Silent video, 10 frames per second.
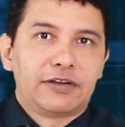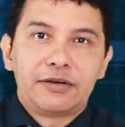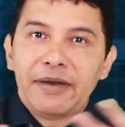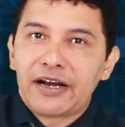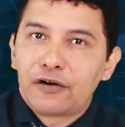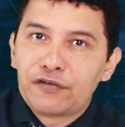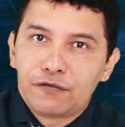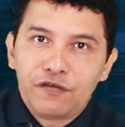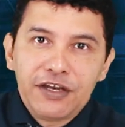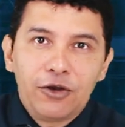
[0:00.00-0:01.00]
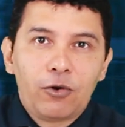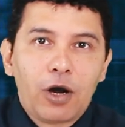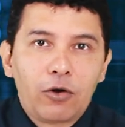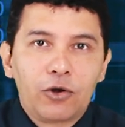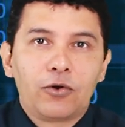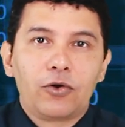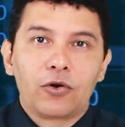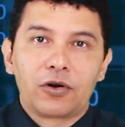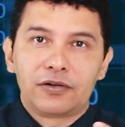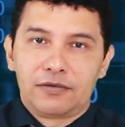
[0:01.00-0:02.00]
Doesn't matter if it's video, audio,
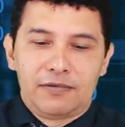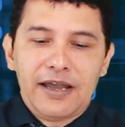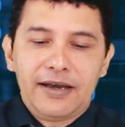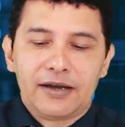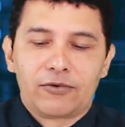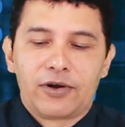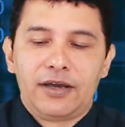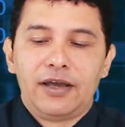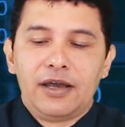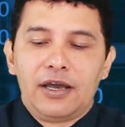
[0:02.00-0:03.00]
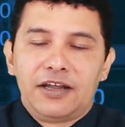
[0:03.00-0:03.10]
or data, right?